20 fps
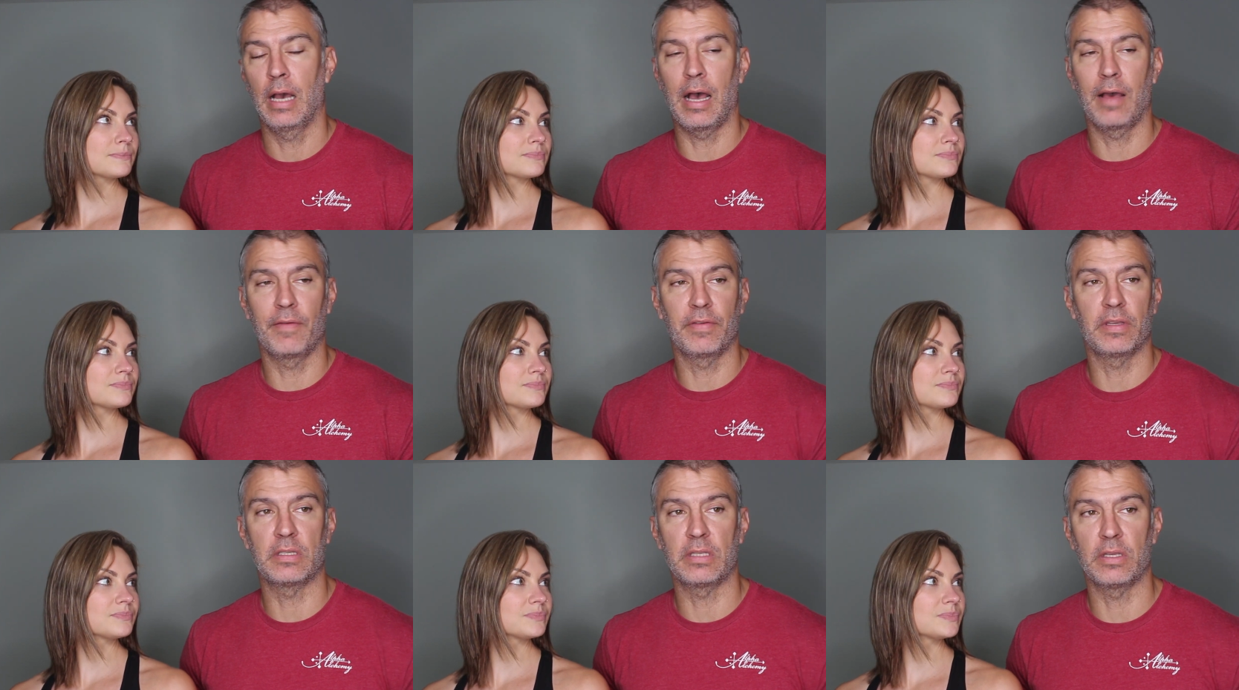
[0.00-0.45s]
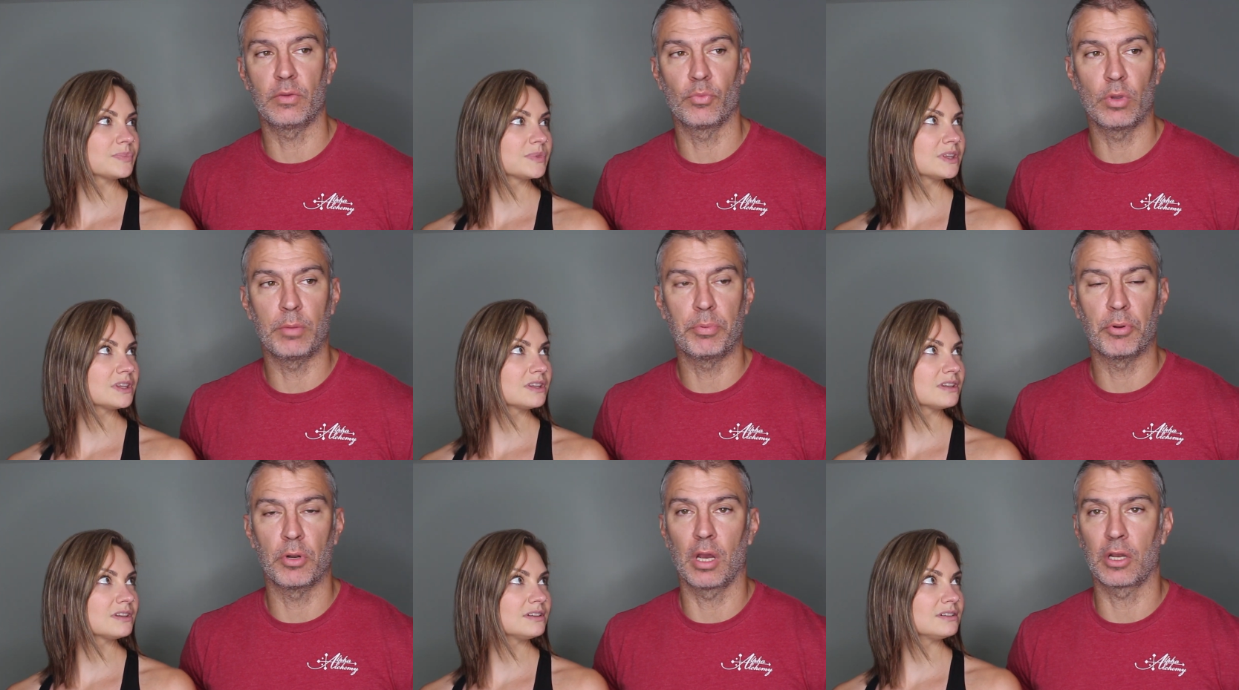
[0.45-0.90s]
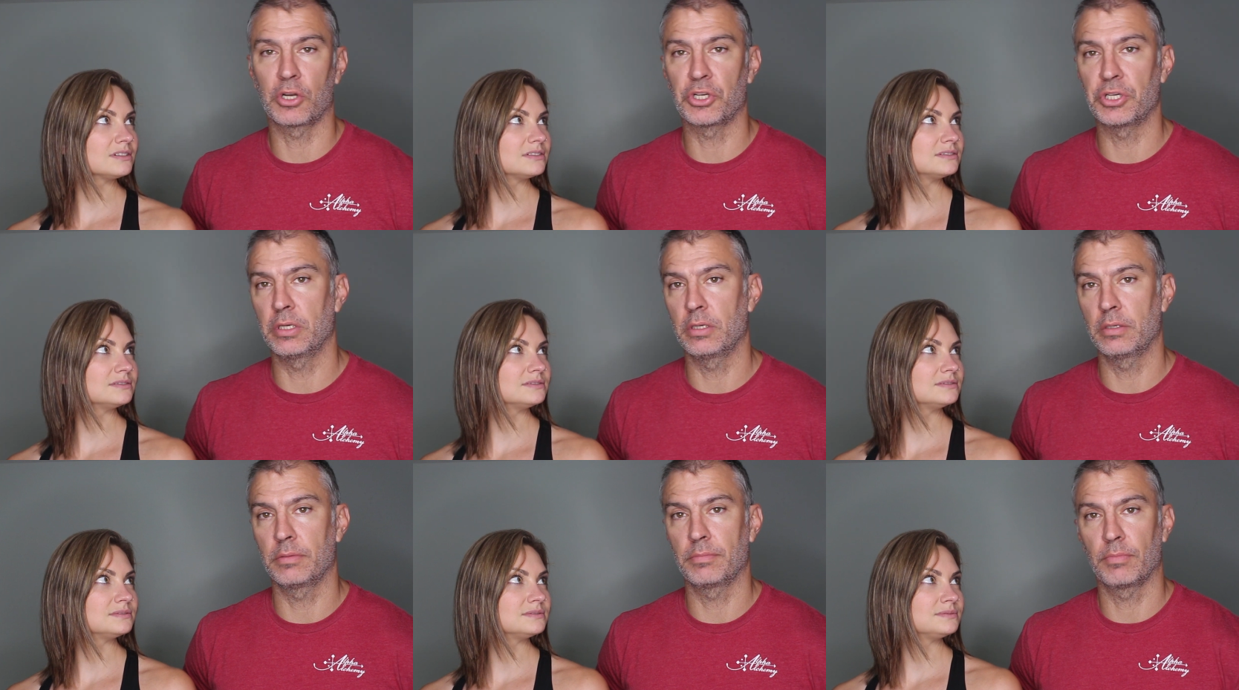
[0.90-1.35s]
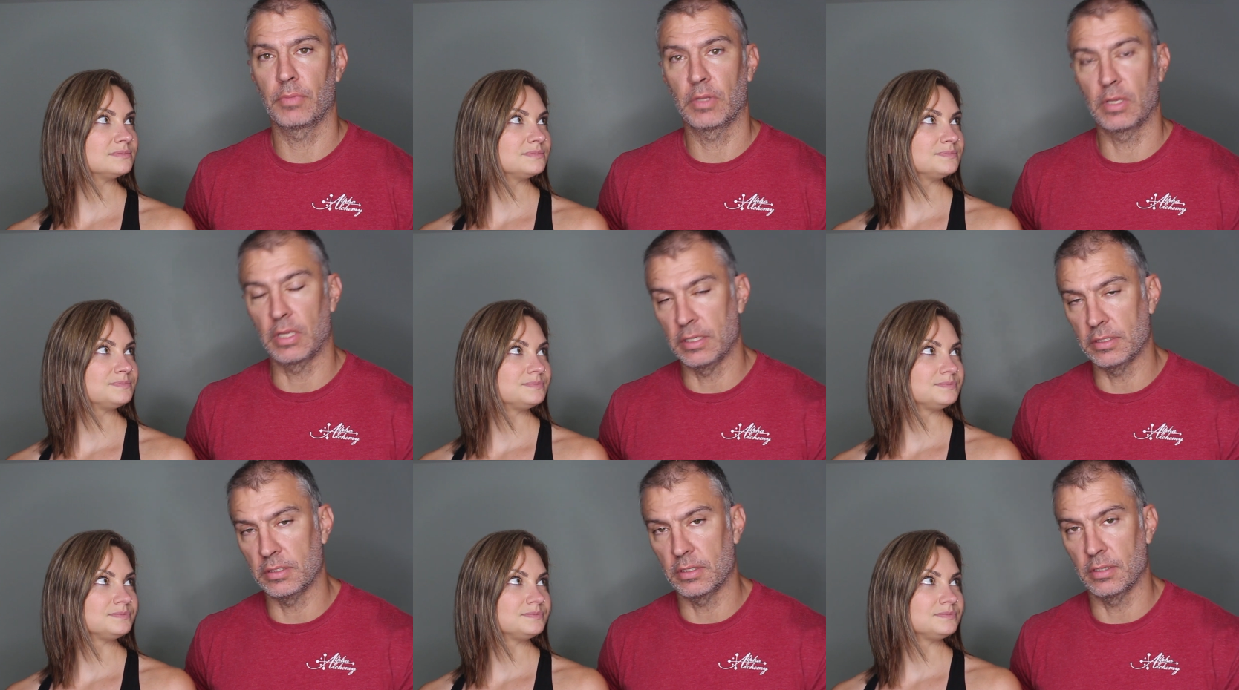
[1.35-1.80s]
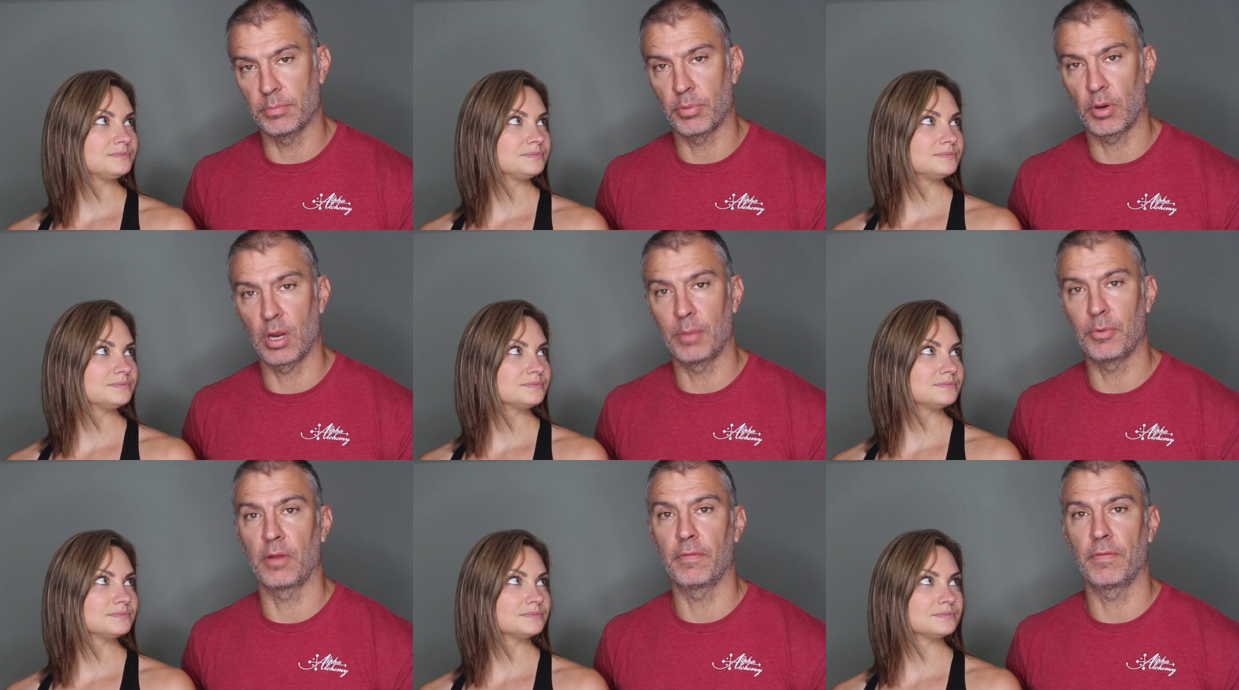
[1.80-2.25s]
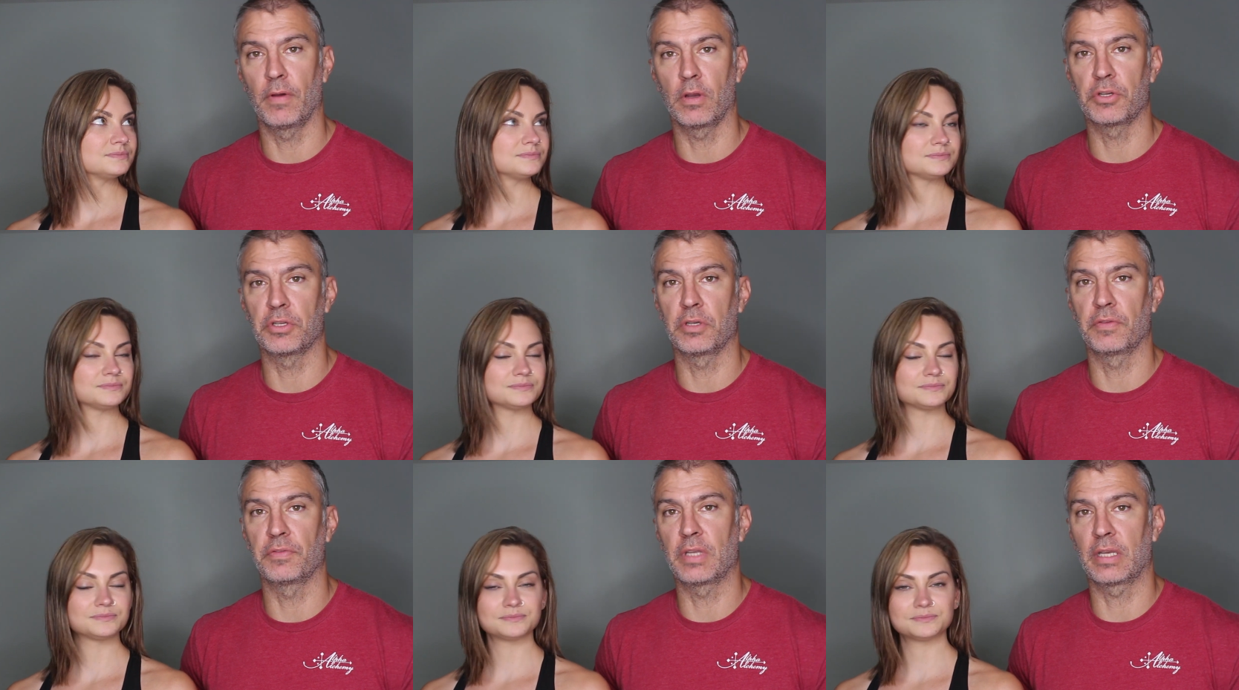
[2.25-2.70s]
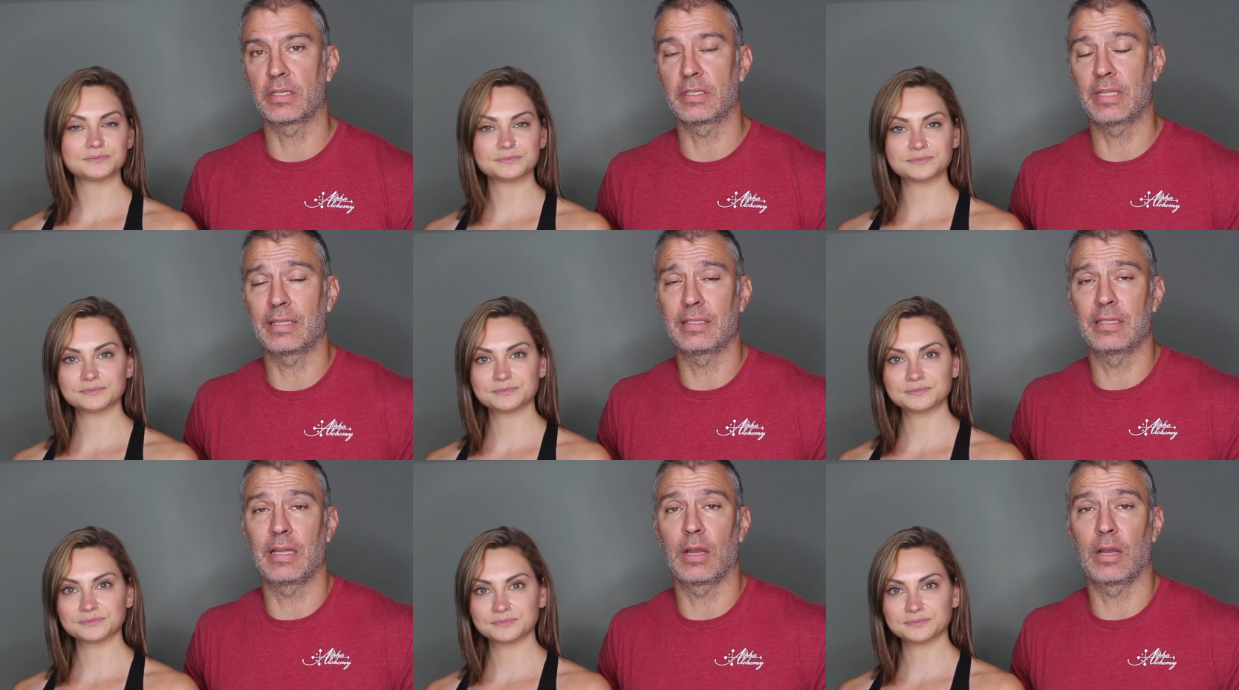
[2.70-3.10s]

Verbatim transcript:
Speaker 1: obviously reproduction is the primary function of sex. That's